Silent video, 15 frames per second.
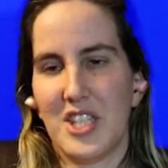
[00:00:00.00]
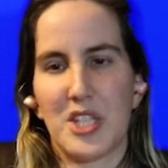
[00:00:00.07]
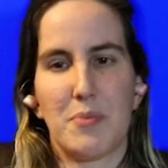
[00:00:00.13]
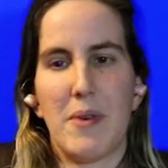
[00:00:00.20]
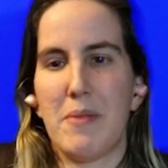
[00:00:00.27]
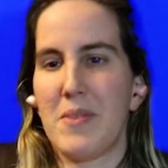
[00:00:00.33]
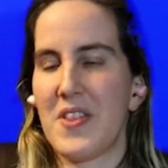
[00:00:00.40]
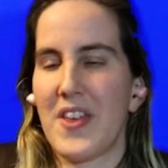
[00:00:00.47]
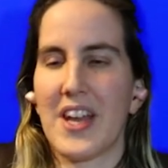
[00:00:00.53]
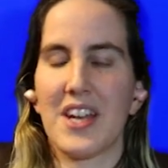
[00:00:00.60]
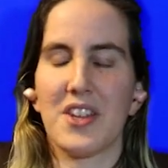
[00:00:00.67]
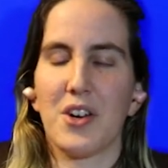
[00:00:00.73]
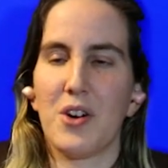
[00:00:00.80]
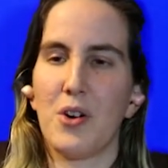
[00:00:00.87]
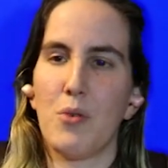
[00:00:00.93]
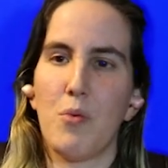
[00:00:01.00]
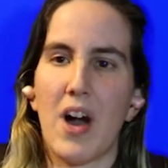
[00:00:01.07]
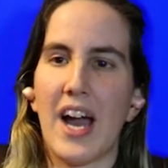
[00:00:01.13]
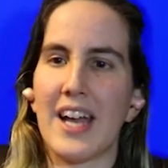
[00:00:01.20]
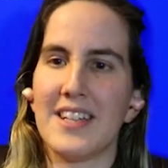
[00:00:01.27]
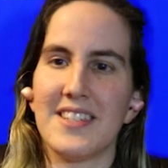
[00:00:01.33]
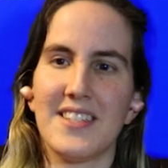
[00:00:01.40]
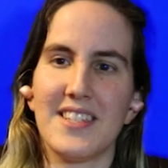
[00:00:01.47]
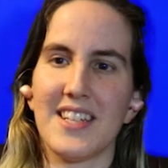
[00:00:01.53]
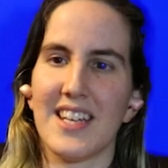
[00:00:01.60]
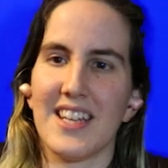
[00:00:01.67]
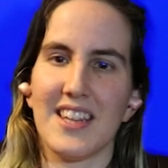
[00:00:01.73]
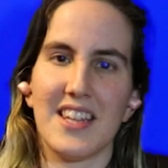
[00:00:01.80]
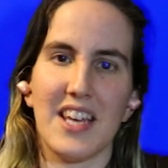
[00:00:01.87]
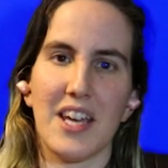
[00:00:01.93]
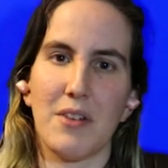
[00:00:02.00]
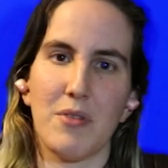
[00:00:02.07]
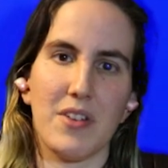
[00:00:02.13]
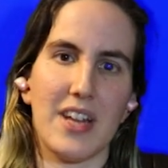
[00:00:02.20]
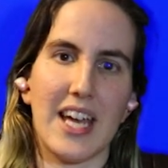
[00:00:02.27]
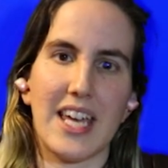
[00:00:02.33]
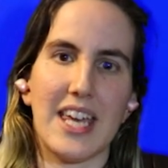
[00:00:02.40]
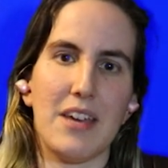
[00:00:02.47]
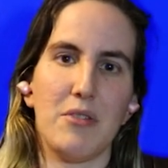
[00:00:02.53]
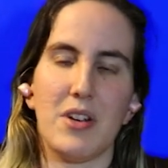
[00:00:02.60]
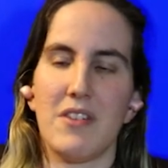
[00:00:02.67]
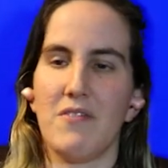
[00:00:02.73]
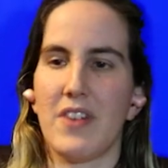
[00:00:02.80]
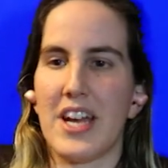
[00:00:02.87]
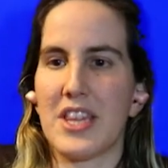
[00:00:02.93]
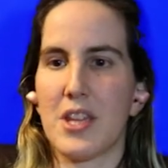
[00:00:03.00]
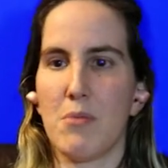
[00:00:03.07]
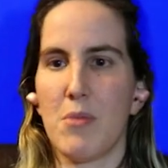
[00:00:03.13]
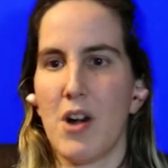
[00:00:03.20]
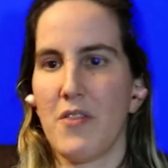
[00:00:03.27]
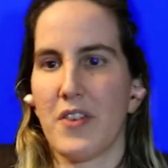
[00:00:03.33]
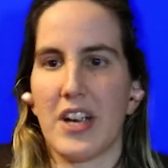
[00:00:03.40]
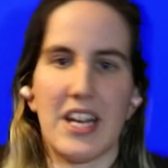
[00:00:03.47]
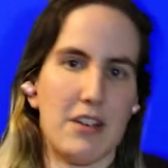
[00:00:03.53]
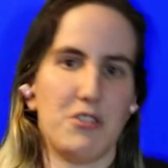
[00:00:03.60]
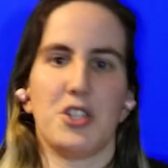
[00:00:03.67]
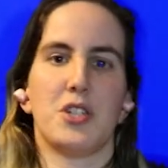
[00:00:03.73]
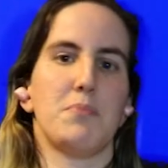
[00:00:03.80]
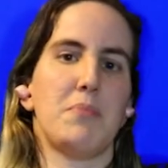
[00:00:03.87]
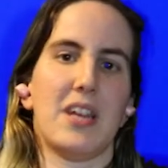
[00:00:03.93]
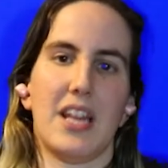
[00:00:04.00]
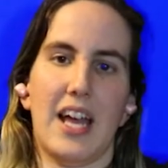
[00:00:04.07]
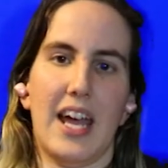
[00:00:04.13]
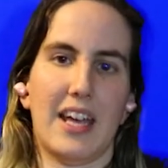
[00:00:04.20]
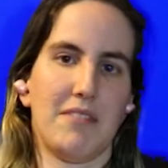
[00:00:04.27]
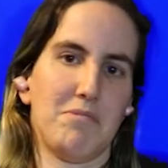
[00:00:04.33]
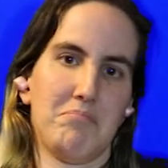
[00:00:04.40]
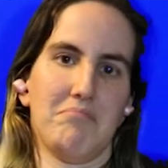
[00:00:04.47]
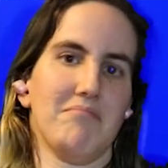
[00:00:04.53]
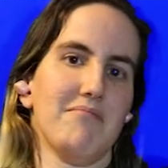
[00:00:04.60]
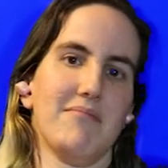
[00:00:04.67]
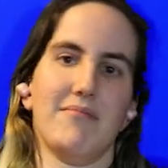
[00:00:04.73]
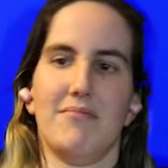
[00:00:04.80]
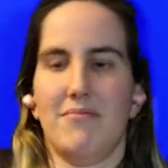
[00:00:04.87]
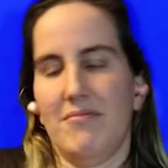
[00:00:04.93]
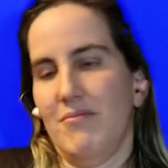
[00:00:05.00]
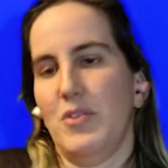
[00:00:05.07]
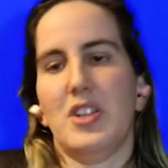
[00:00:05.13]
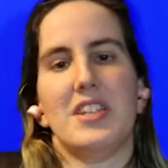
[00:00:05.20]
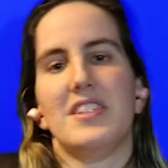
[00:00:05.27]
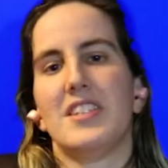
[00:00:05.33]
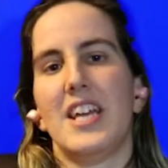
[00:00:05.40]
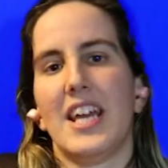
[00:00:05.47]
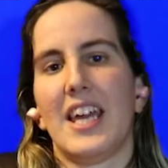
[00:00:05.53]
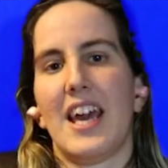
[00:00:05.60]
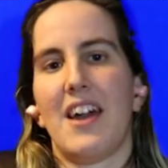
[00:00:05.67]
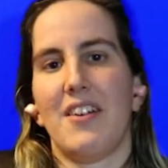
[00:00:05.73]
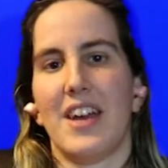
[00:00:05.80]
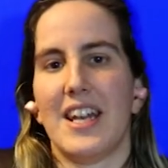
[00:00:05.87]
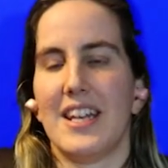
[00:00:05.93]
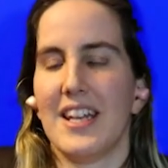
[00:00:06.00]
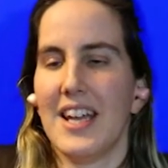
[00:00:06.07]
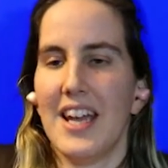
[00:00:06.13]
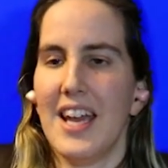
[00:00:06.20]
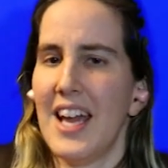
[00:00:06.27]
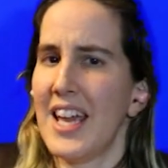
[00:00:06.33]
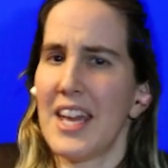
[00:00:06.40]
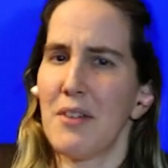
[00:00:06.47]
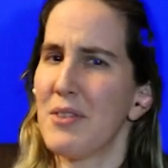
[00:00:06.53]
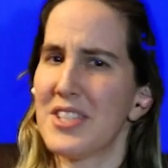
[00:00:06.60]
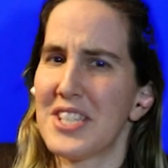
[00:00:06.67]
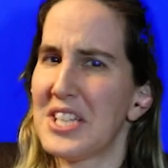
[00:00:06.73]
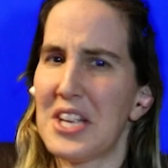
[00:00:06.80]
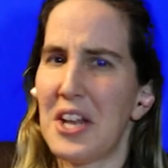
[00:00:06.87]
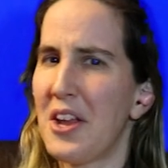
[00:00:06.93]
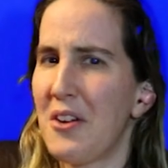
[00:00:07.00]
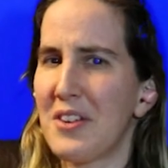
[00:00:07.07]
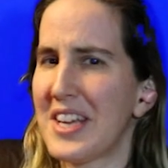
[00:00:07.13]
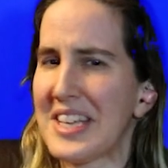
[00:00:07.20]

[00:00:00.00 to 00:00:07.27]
Just made me think of the whole Weinstein thing where like he would invite them over and he'd just be like with his dick out, and he wasn't a nudist.